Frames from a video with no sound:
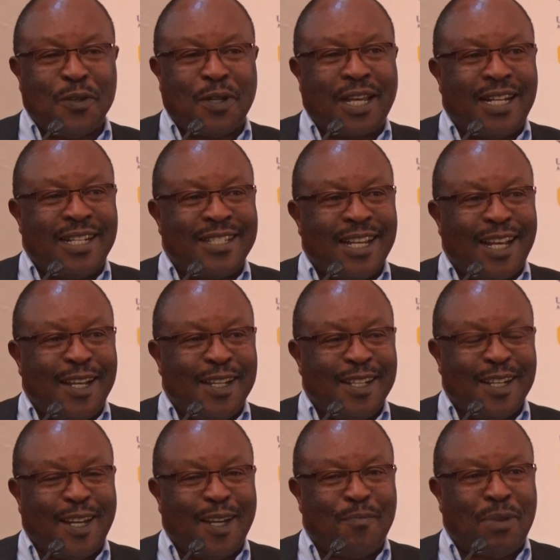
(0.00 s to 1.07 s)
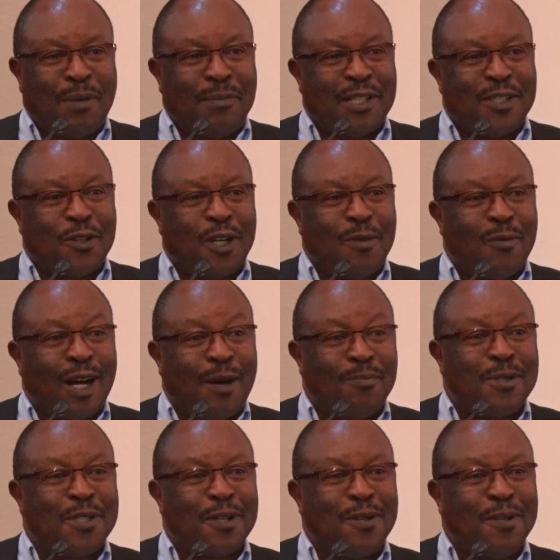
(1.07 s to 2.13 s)
You can say pembezoni mwa
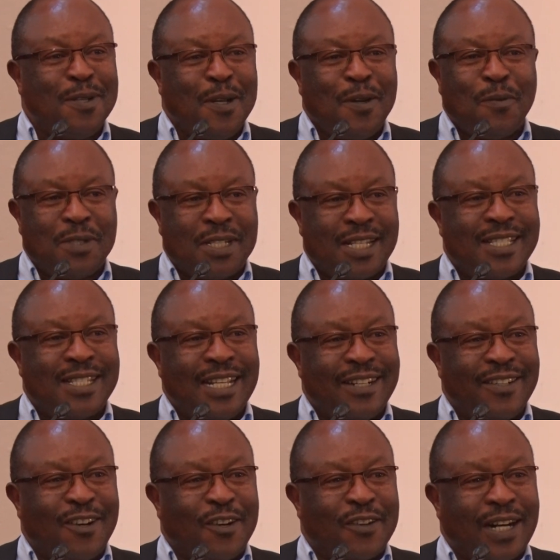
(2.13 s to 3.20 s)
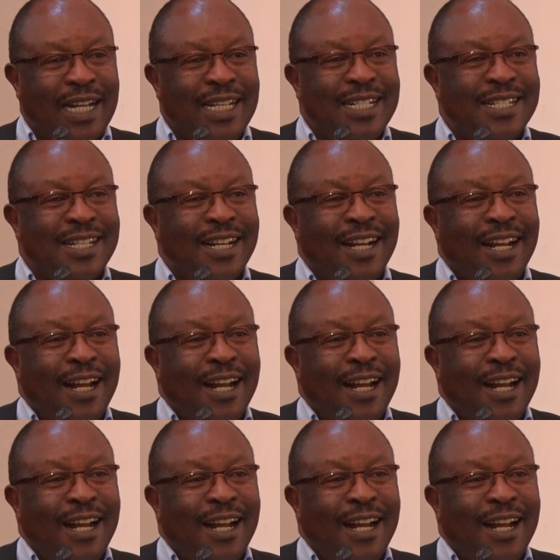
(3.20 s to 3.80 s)
mto, which is still all right.